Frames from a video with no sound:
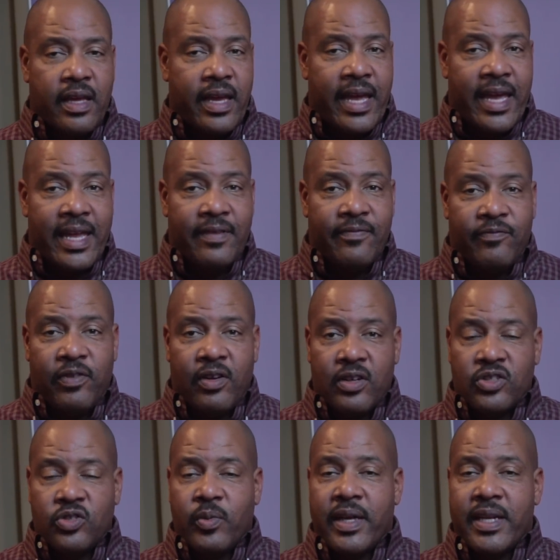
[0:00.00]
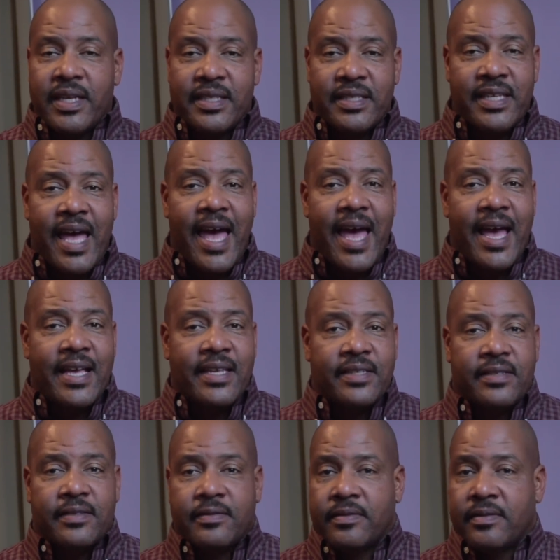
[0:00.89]
and fluctuate his
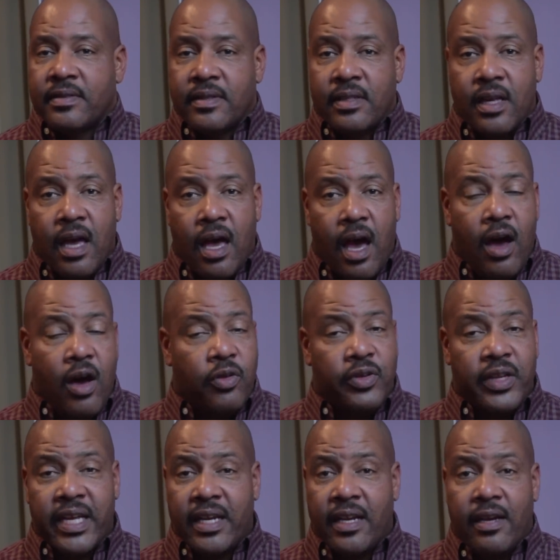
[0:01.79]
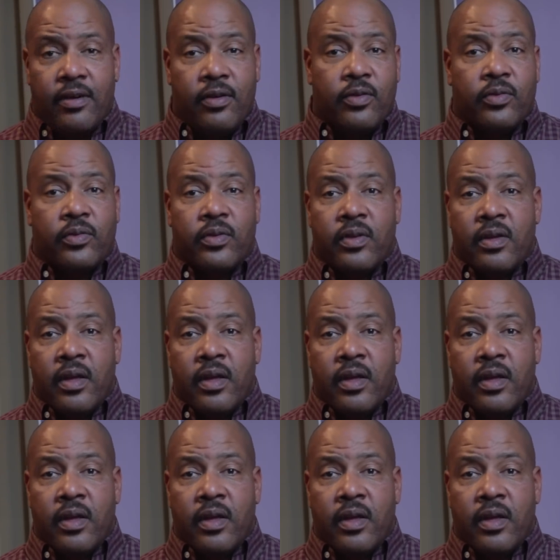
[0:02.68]
size all day long.